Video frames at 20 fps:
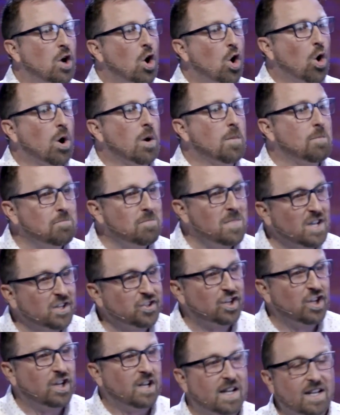or
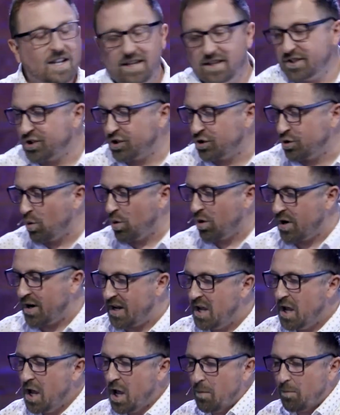mission in his story.
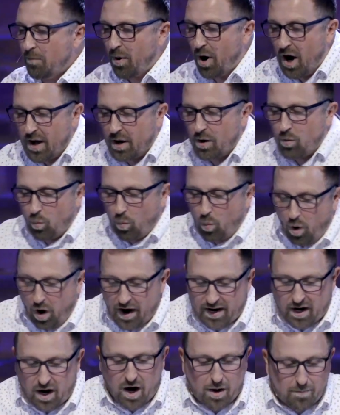But
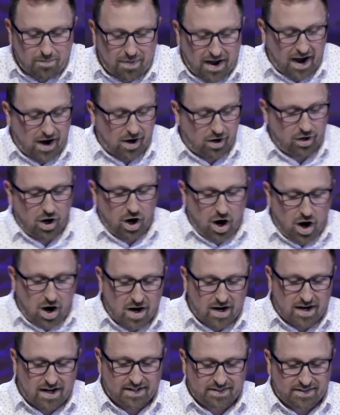what about
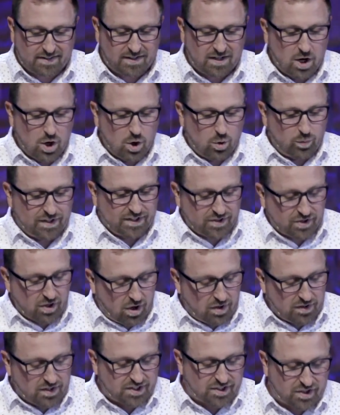us? We
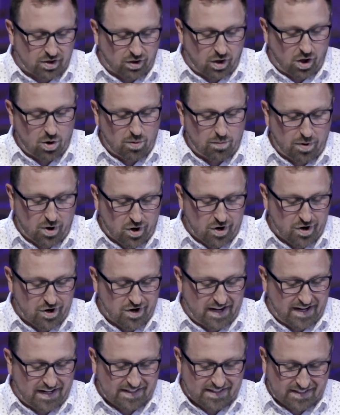saw the slow burn
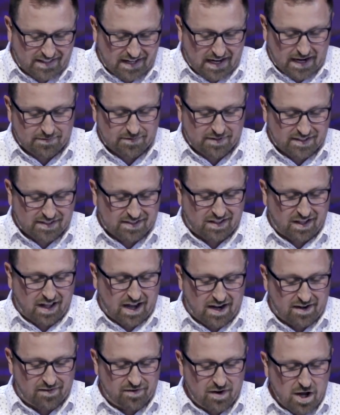in Samson's
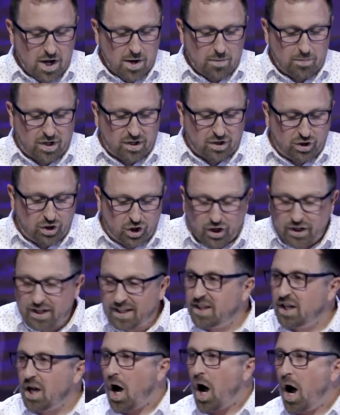life, but look at
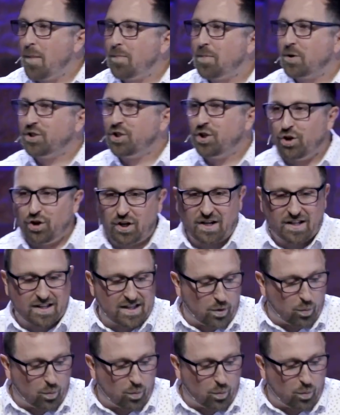the opportunity that